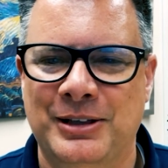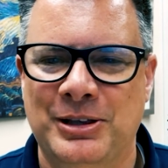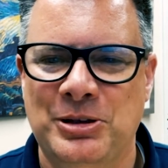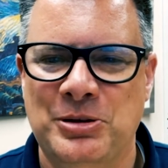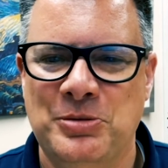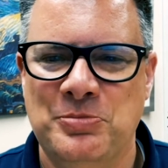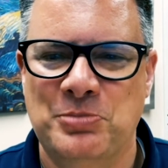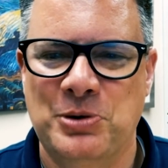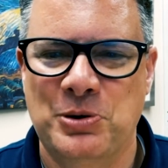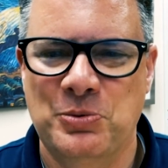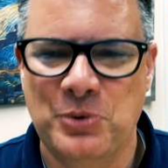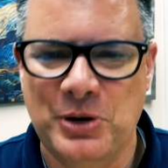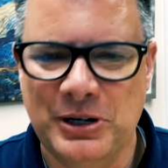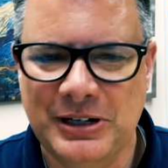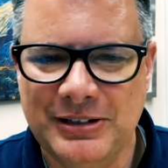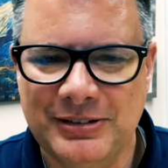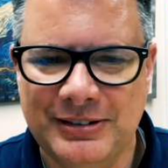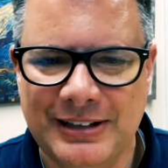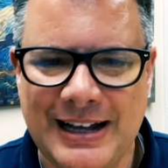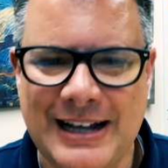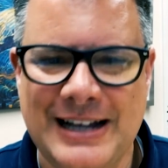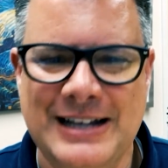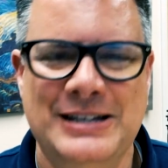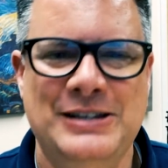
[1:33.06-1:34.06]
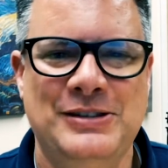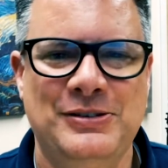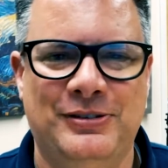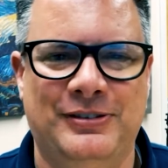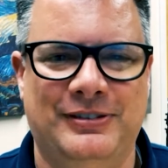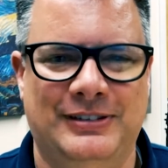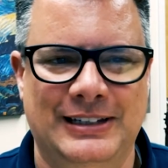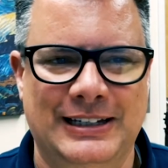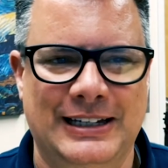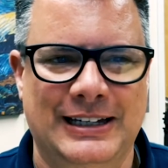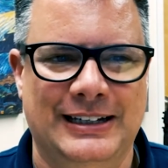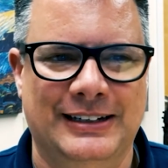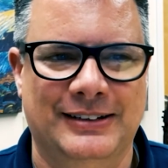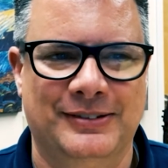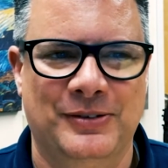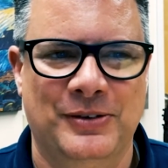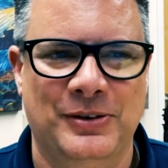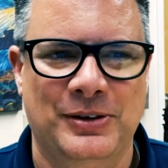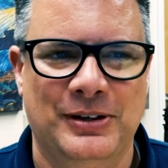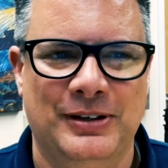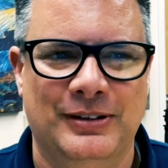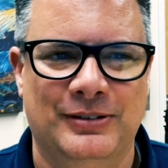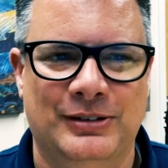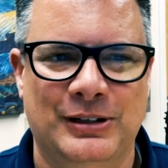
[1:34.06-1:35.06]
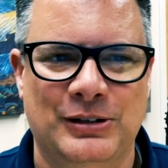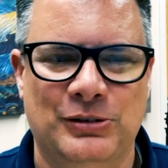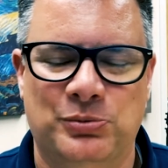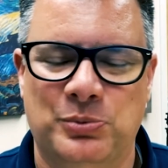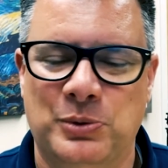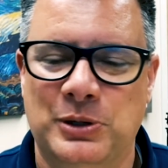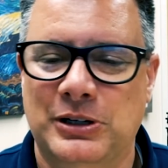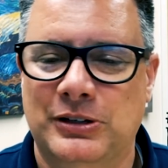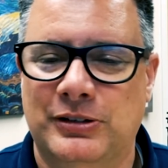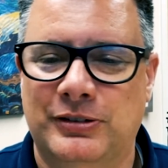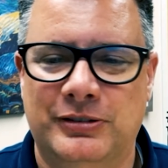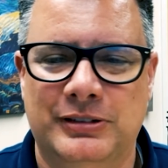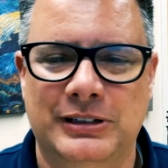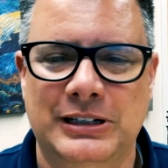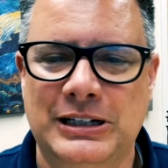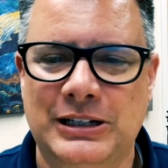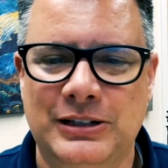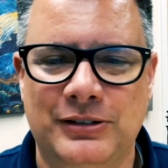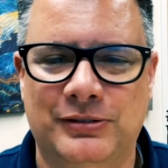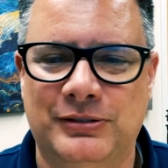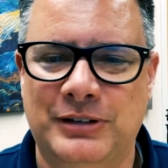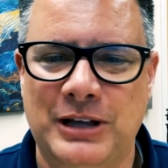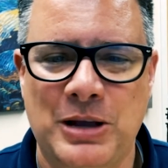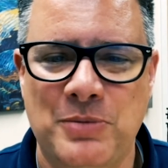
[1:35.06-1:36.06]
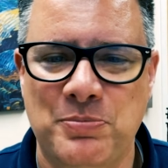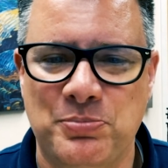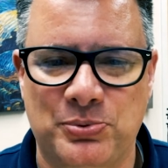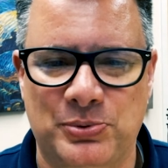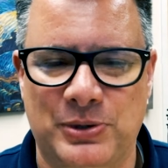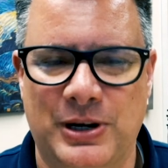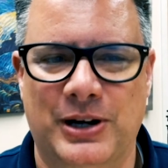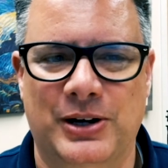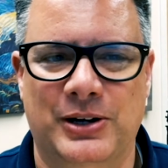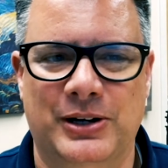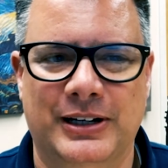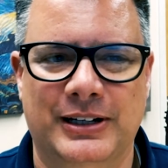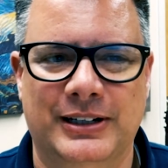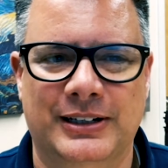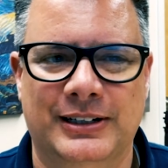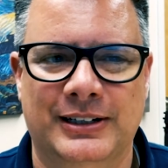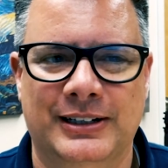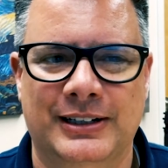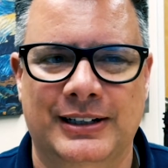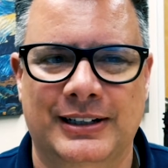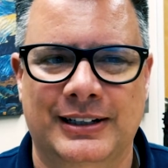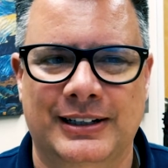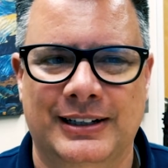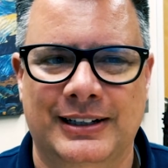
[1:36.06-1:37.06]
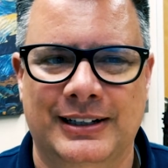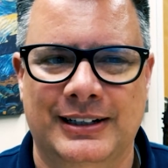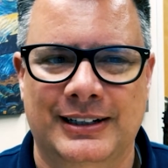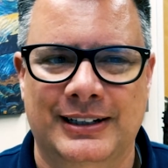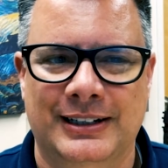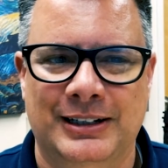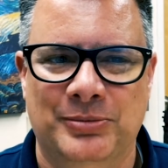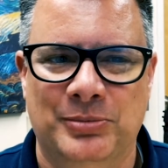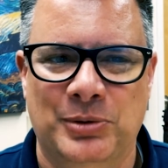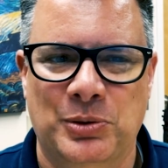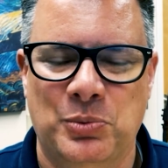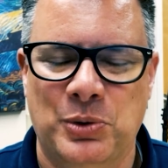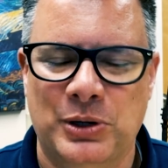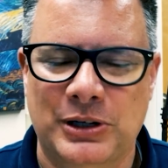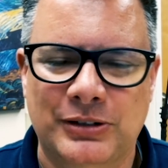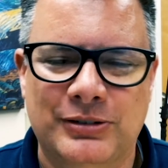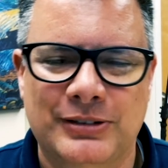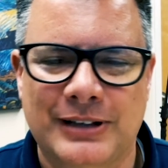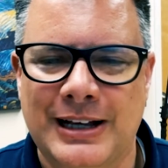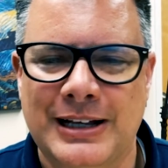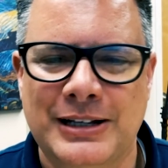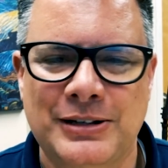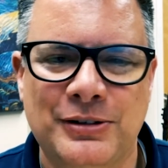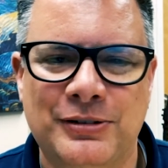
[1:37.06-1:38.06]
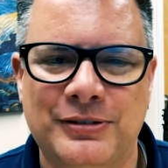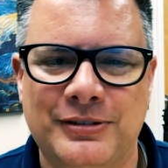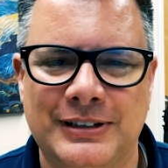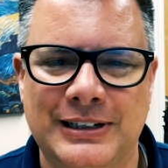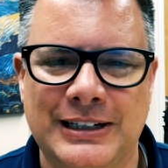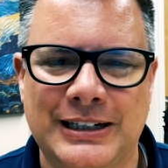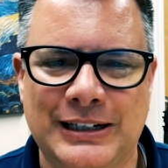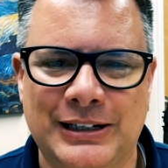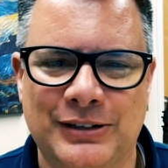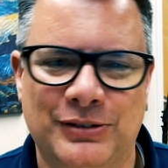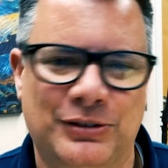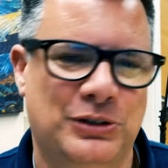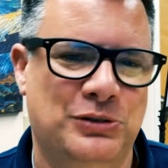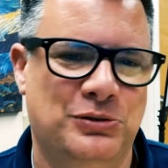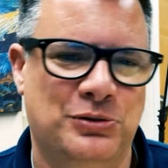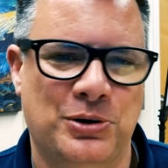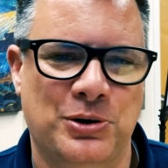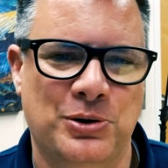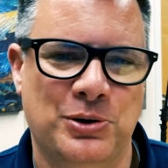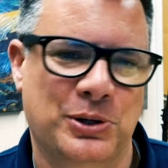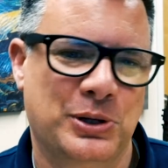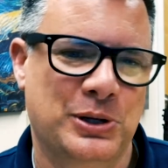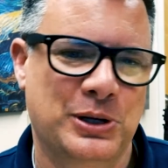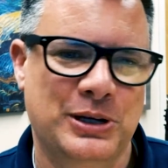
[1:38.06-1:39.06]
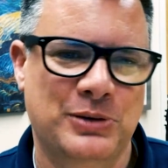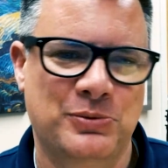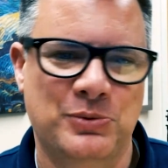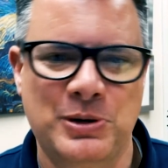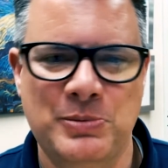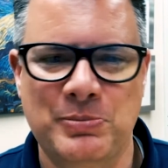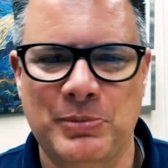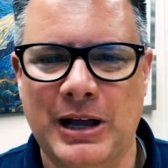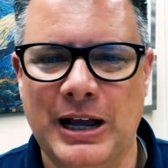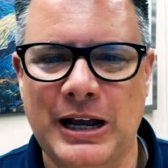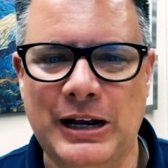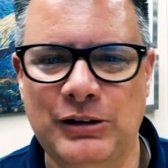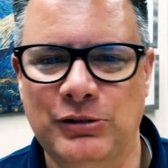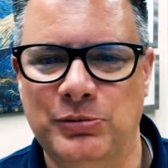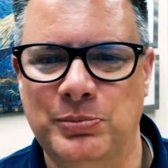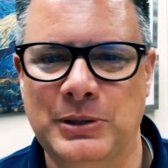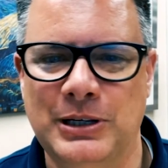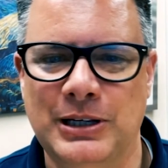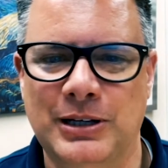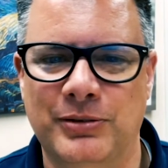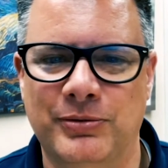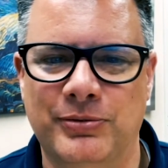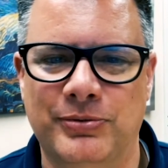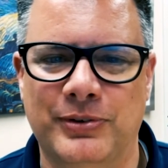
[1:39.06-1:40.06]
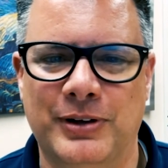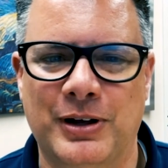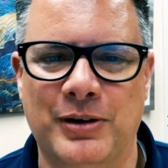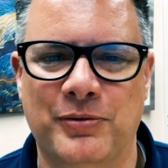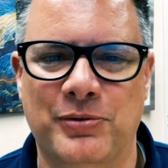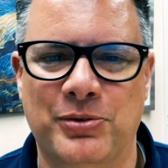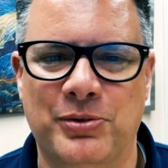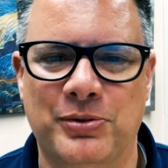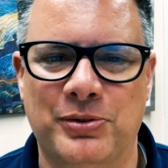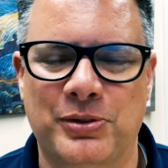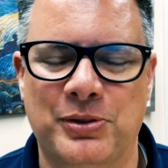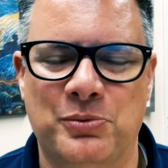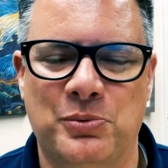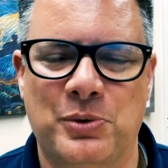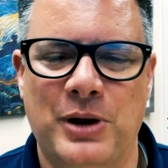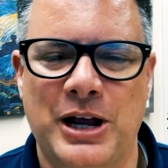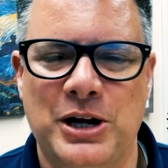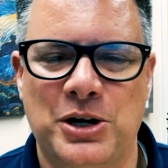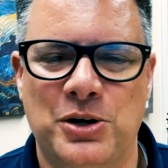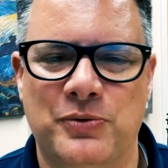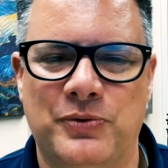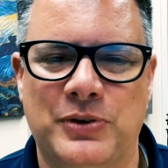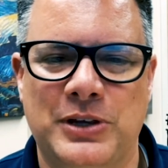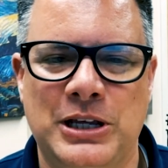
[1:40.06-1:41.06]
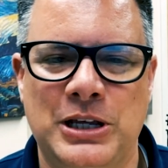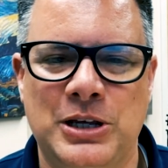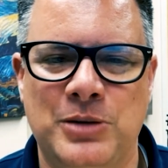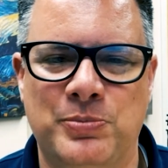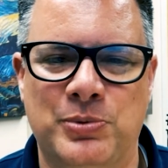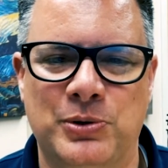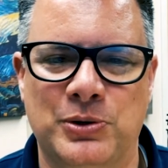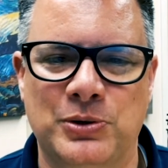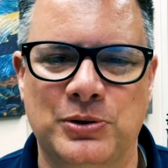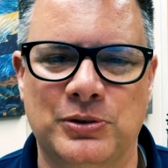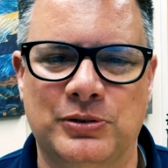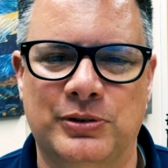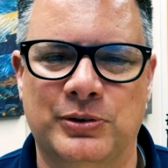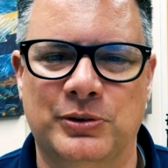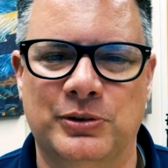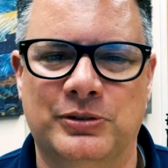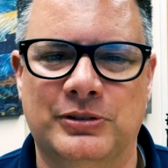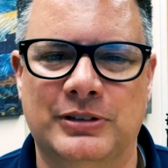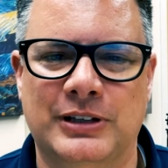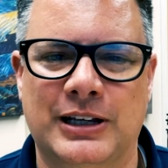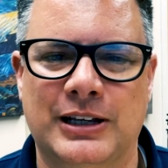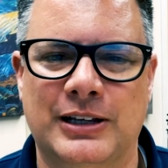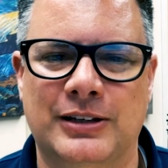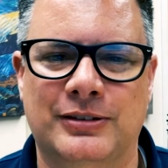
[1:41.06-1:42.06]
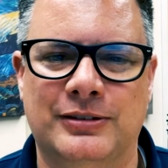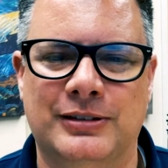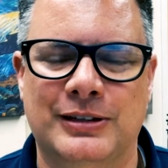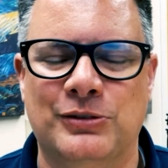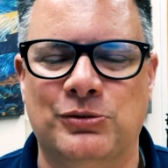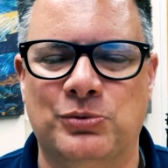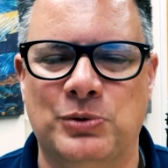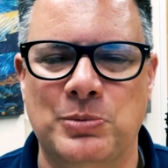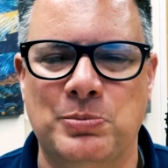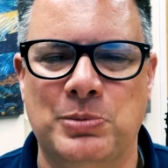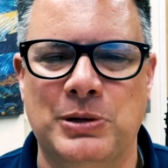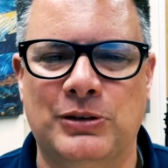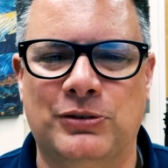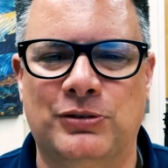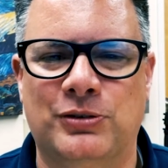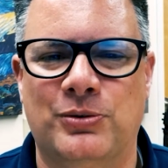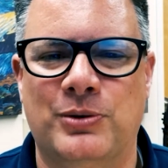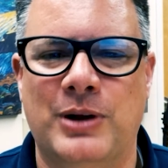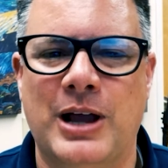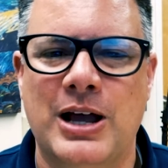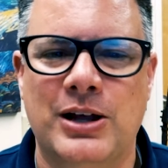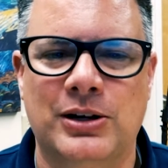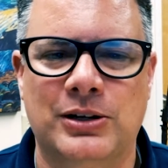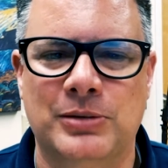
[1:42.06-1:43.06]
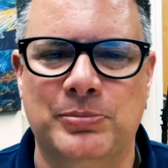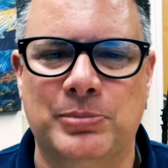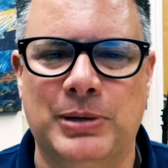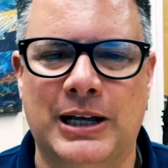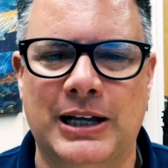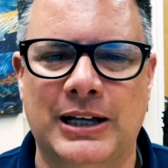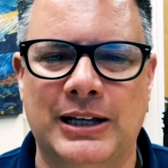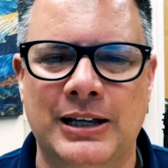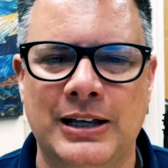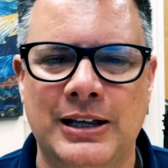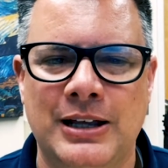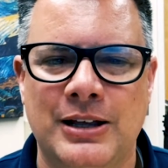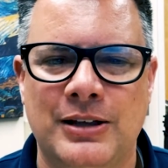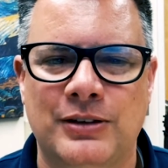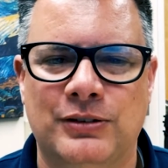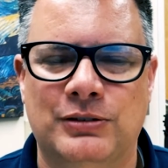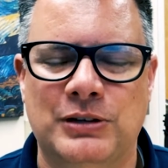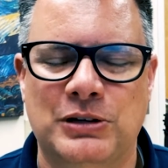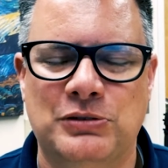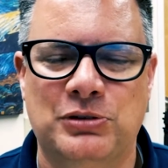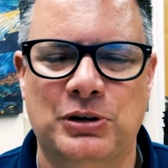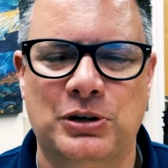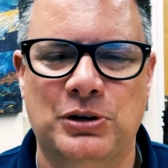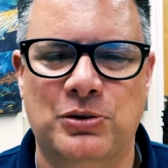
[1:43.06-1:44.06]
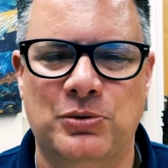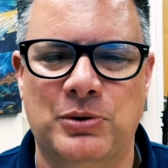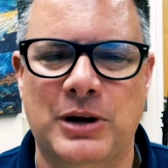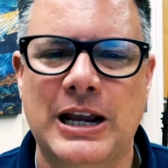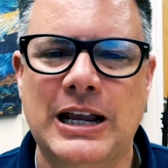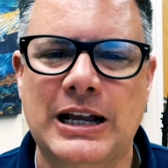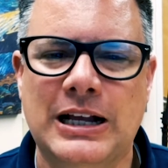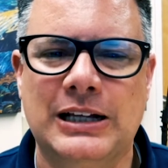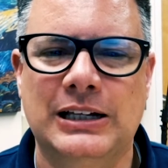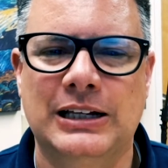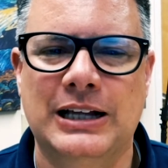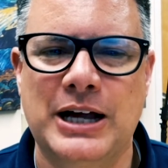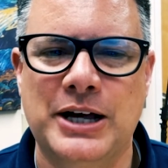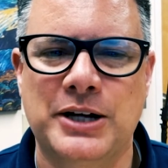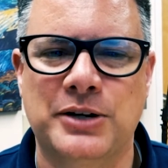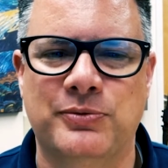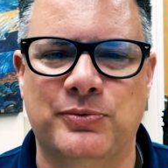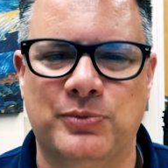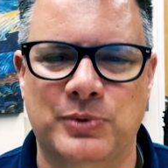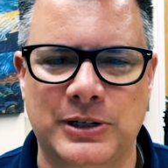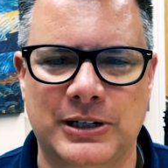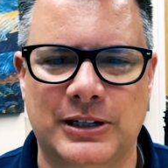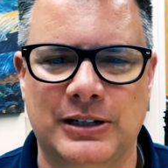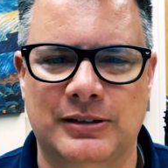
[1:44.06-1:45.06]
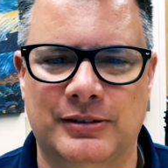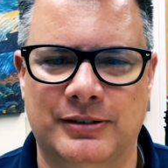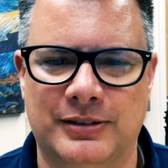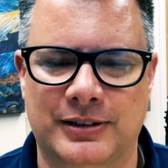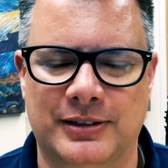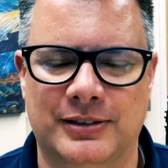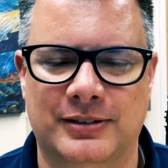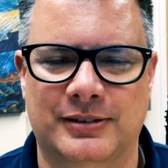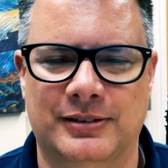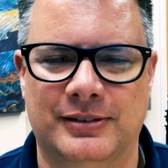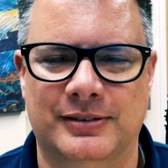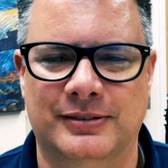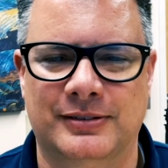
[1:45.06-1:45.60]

but what is unseen. Since what is seen is temporary, but what is unseen is eternal. It reminds me of the writer of Hebrews who says, since we've been surrounded by such a great cloud of witnesses,